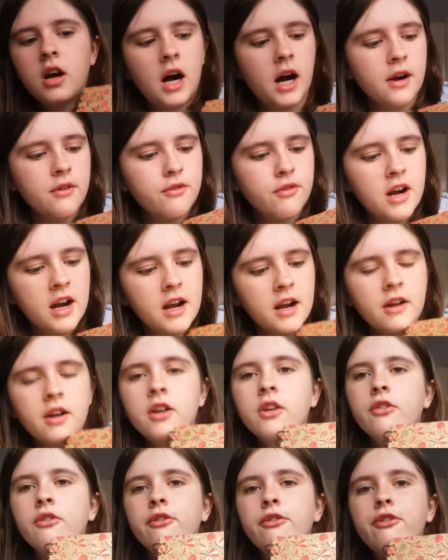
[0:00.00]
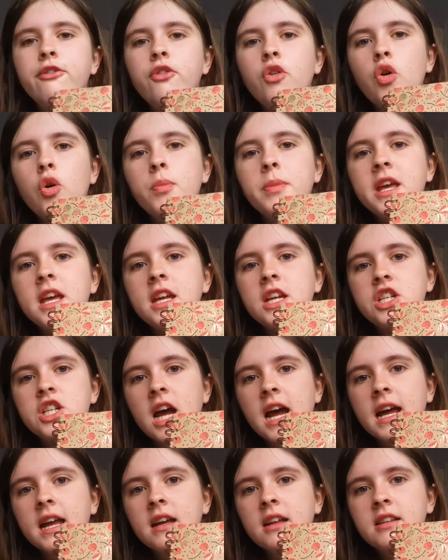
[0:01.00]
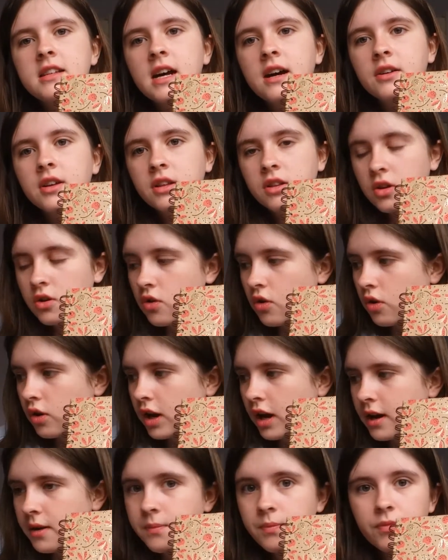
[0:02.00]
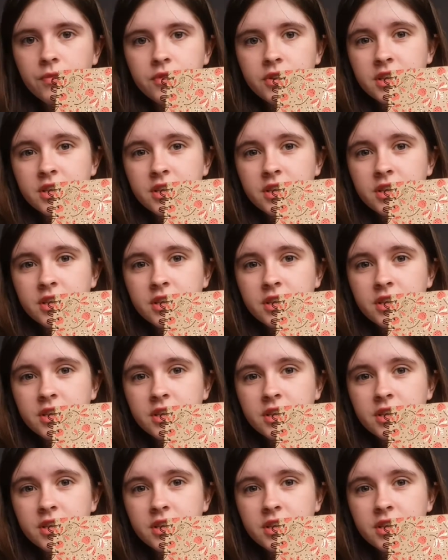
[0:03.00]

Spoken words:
I've written 4PJ down in the corner